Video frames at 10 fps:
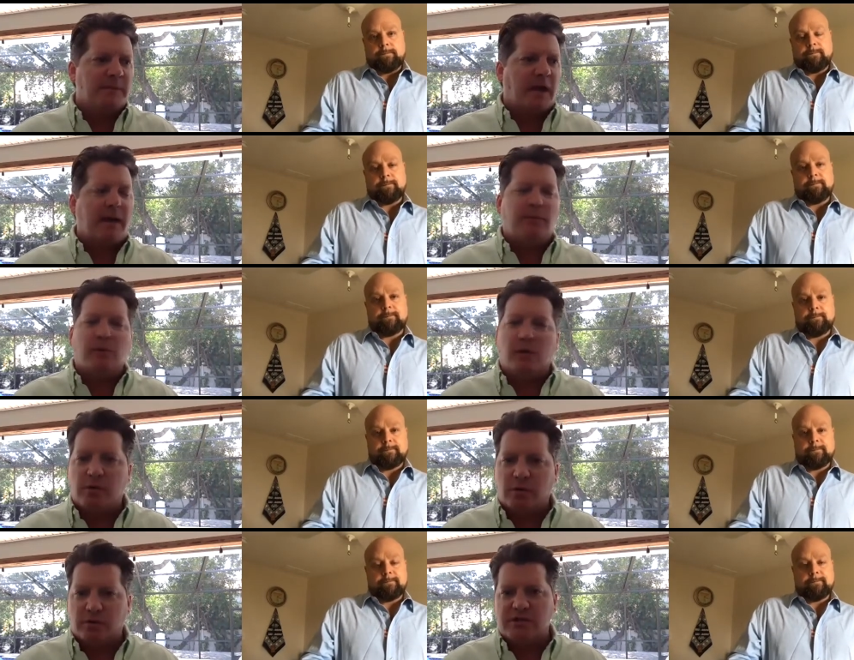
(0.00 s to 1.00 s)
Speaker 1: hyper
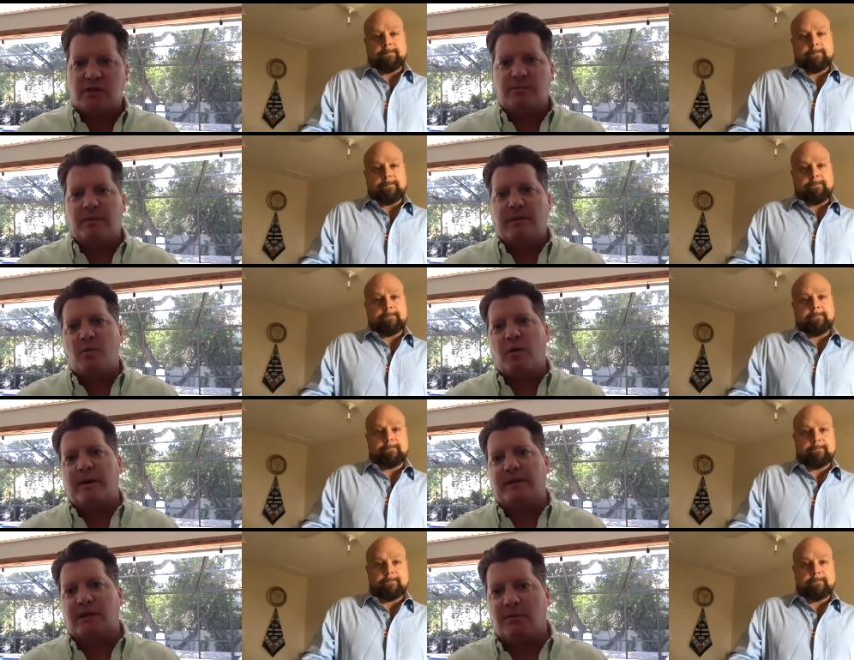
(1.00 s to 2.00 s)
local, start being more
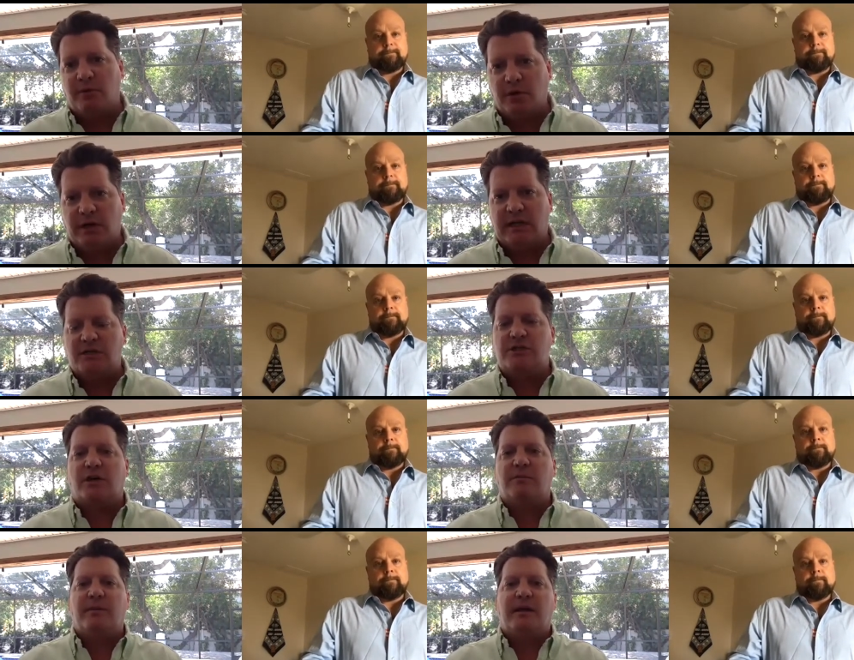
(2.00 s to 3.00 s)
about the community,
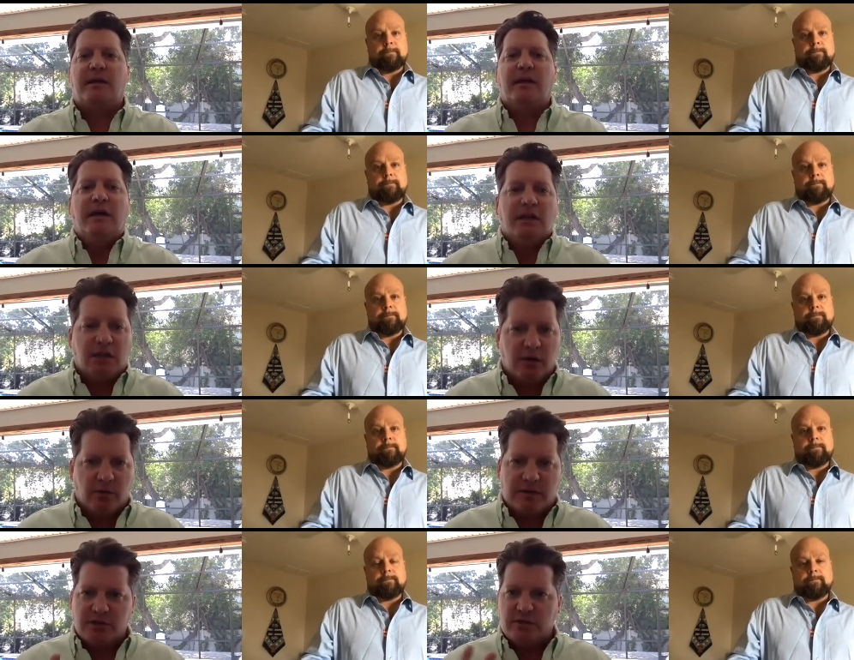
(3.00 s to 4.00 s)
start being, you know,
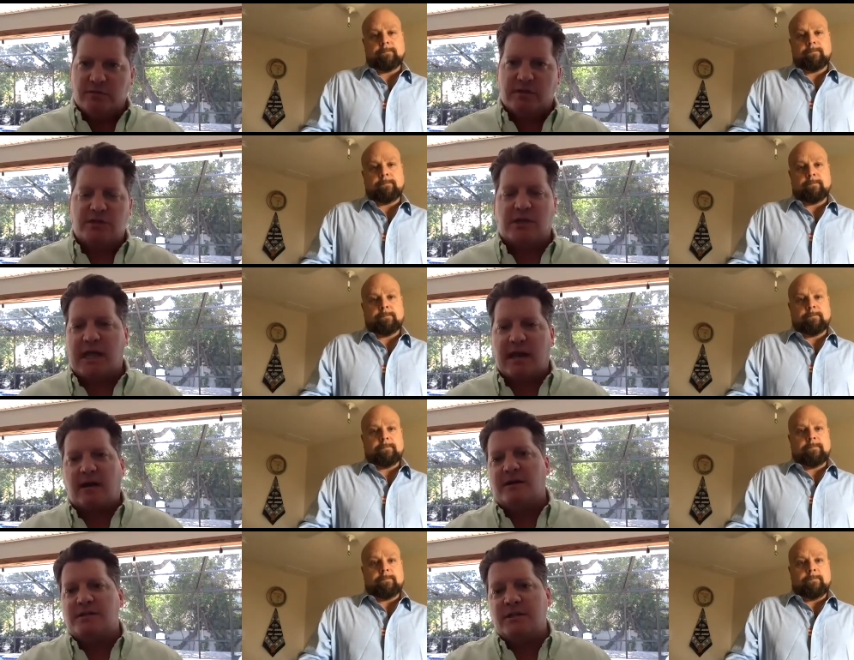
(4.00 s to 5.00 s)
that you that you
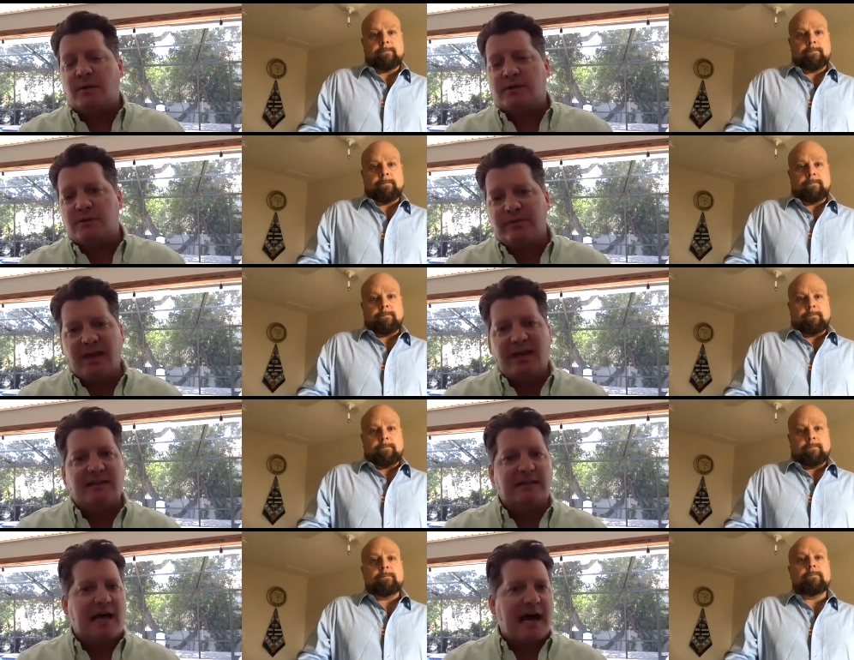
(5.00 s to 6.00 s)
care and so on. So we've got a
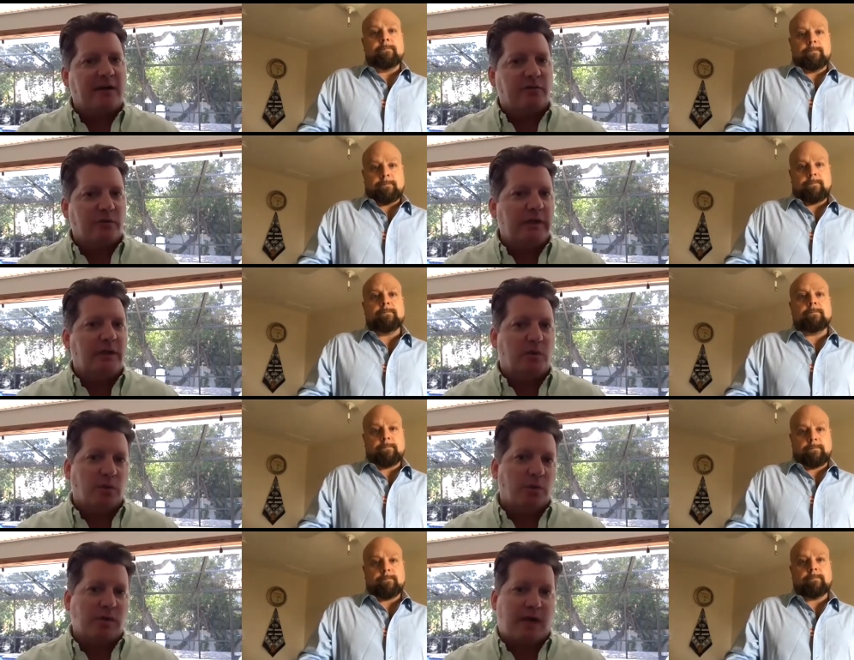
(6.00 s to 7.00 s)
lot of really
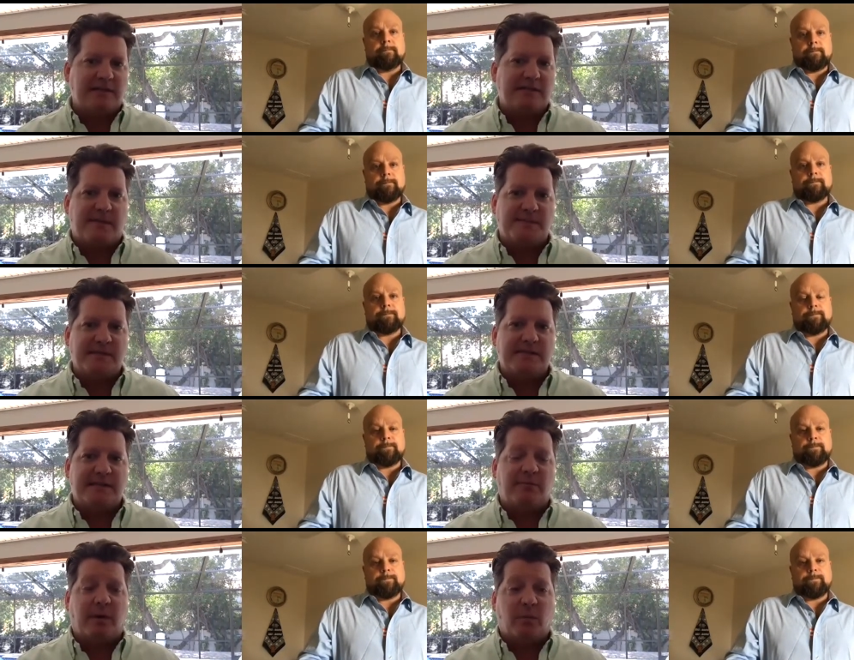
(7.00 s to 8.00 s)
cool concepts and
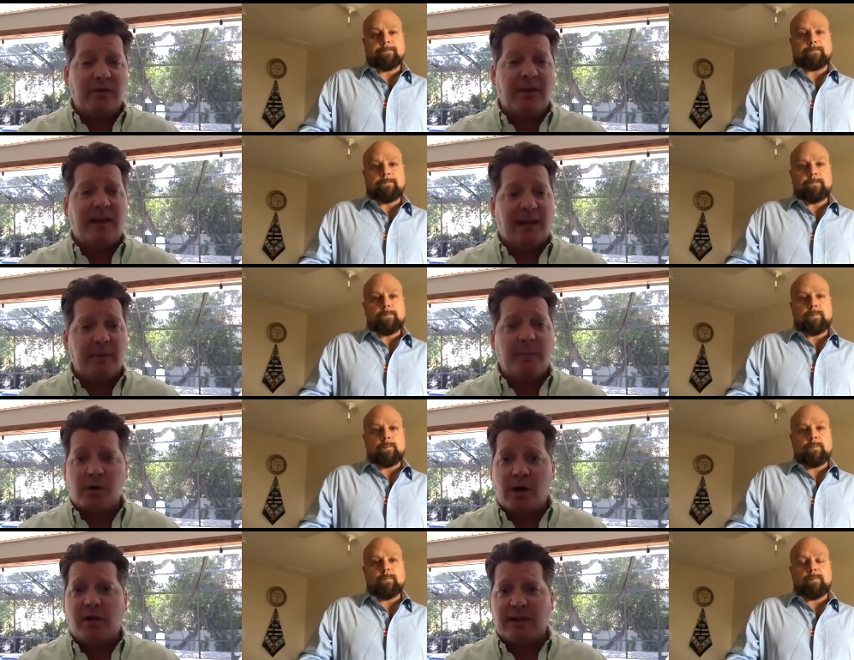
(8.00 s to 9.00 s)
stuff, but we've had a lot of people
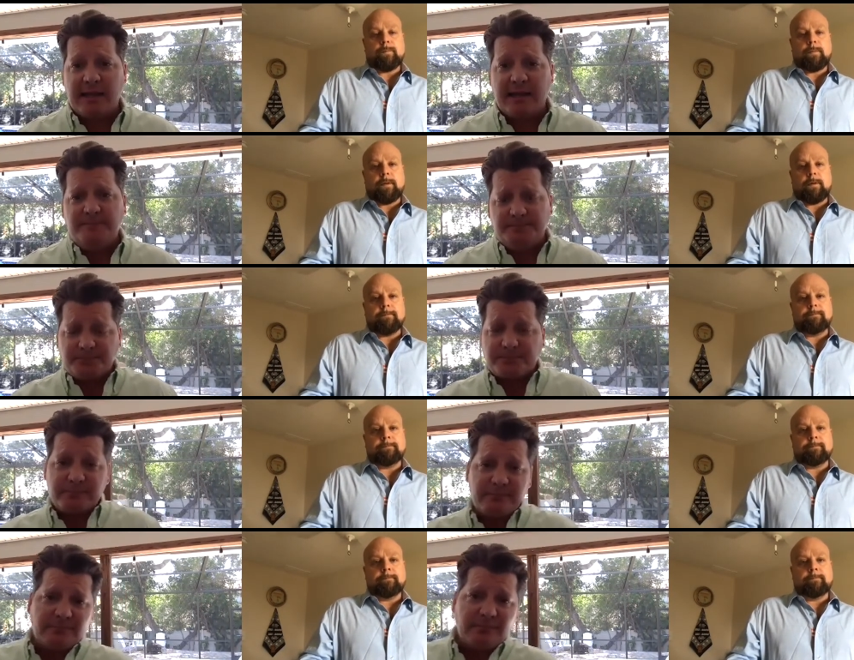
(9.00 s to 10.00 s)
calling in
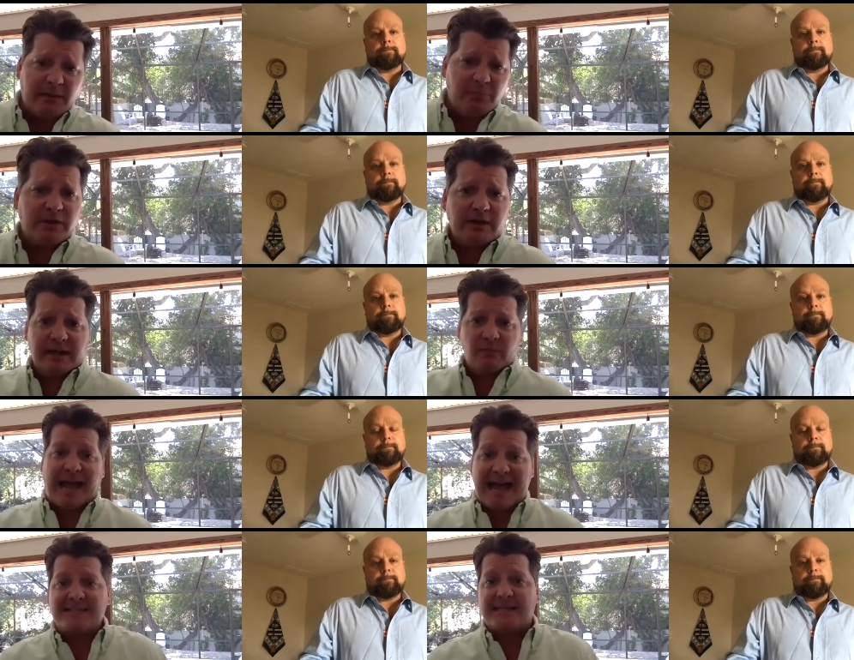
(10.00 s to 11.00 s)
and put and
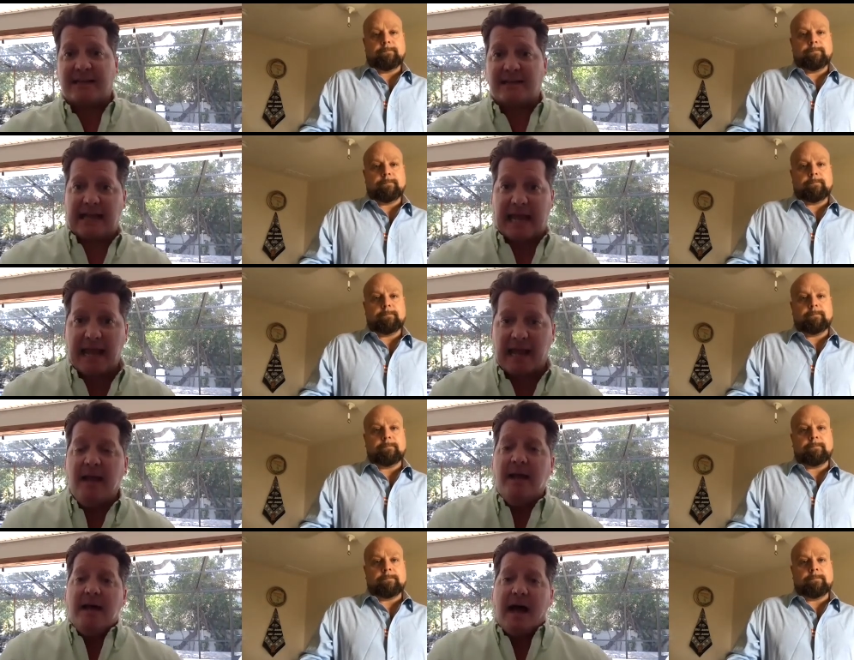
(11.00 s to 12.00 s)
asking like hey
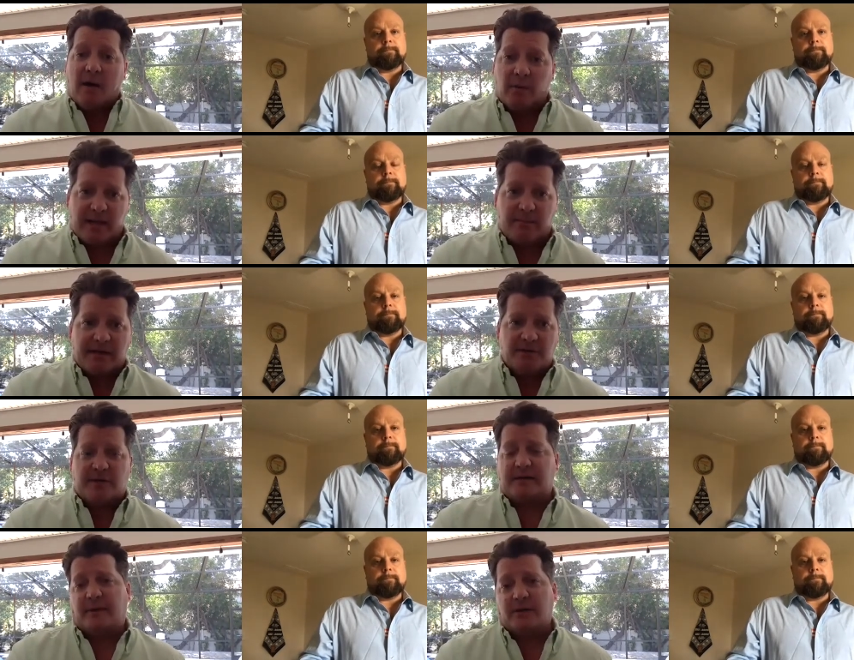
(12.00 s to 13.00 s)
i want to get my
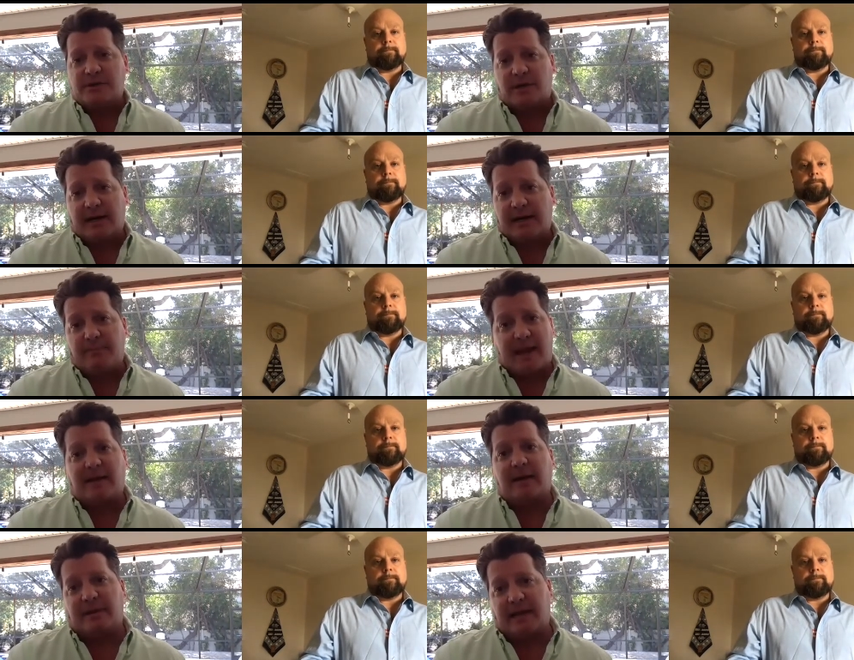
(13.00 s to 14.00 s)
direct mail started back
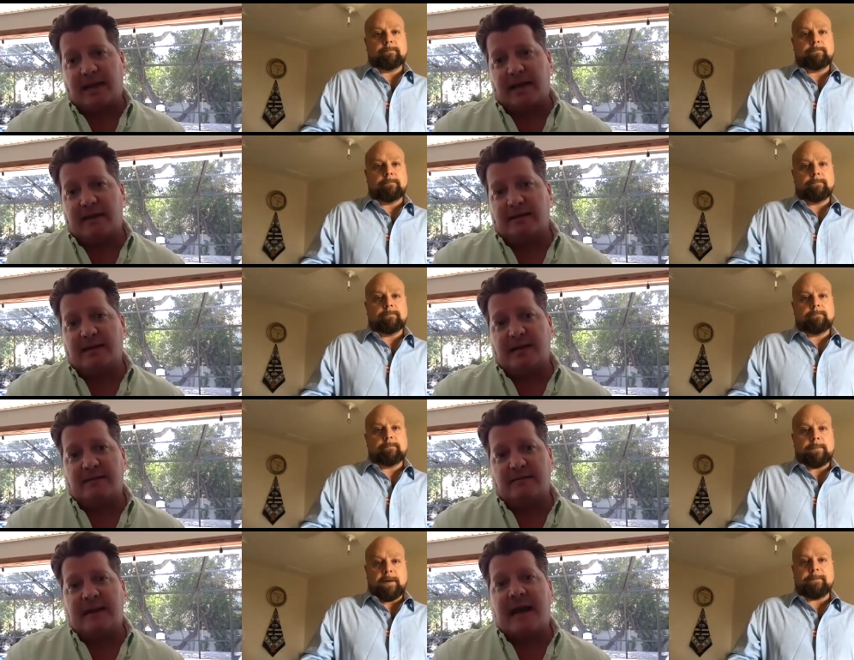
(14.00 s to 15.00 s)
up again and
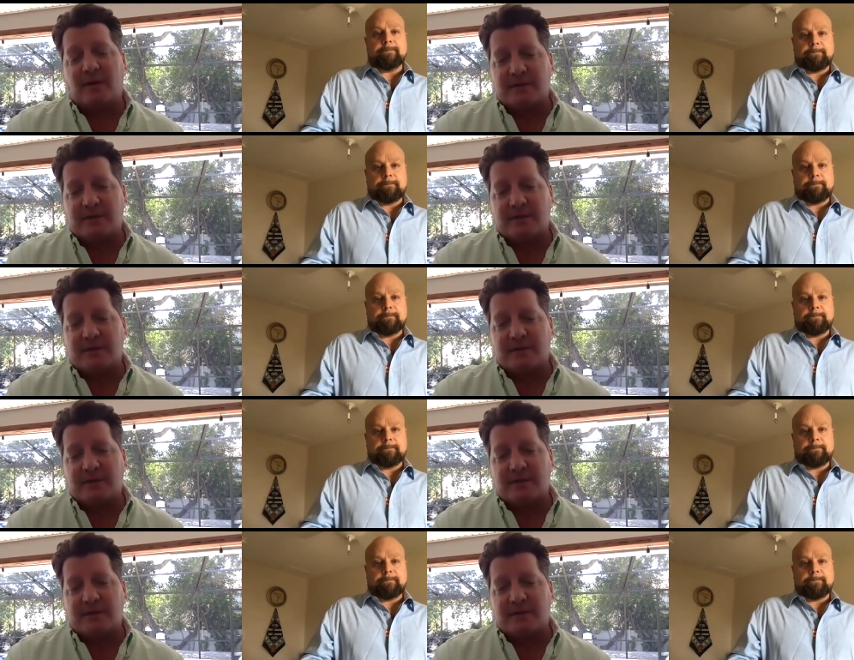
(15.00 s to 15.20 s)
and now is the